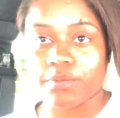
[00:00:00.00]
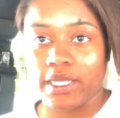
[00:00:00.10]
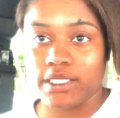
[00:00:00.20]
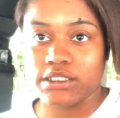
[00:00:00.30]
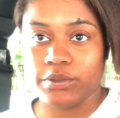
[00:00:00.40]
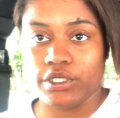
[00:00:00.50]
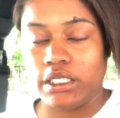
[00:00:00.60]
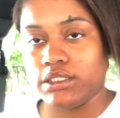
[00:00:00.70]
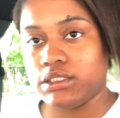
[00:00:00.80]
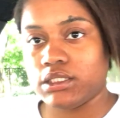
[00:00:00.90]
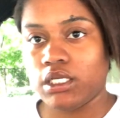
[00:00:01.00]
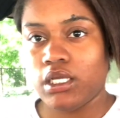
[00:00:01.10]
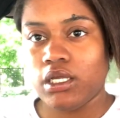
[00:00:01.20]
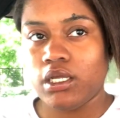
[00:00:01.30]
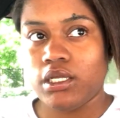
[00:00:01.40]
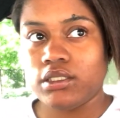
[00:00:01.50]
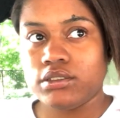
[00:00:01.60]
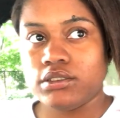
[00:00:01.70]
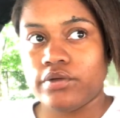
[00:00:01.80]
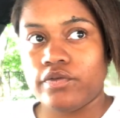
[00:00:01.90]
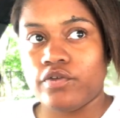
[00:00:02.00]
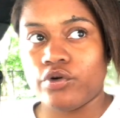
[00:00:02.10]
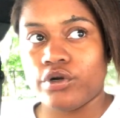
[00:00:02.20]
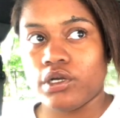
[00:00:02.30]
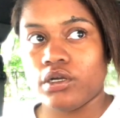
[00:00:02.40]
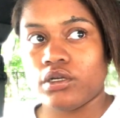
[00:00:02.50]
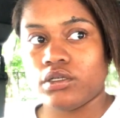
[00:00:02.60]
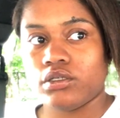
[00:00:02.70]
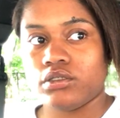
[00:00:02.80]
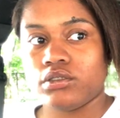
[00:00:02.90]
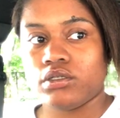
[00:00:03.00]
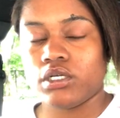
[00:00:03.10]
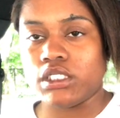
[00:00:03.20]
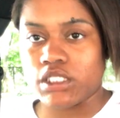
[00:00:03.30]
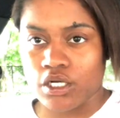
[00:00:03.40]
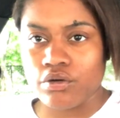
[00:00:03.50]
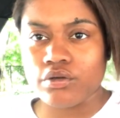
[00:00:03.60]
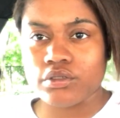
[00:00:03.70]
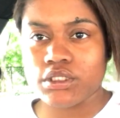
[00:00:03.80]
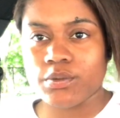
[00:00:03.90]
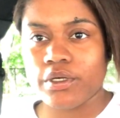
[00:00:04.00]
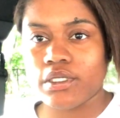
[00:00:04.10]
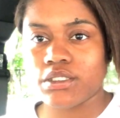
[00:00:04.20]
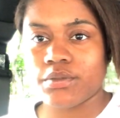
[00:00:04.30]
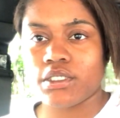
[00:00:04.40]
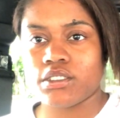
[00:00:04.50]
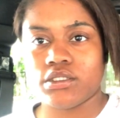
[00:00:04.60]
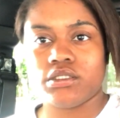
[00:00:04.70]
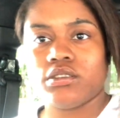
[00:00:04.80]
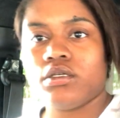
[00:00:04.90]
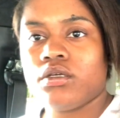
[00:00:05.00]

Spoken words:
my experience for a general experience, because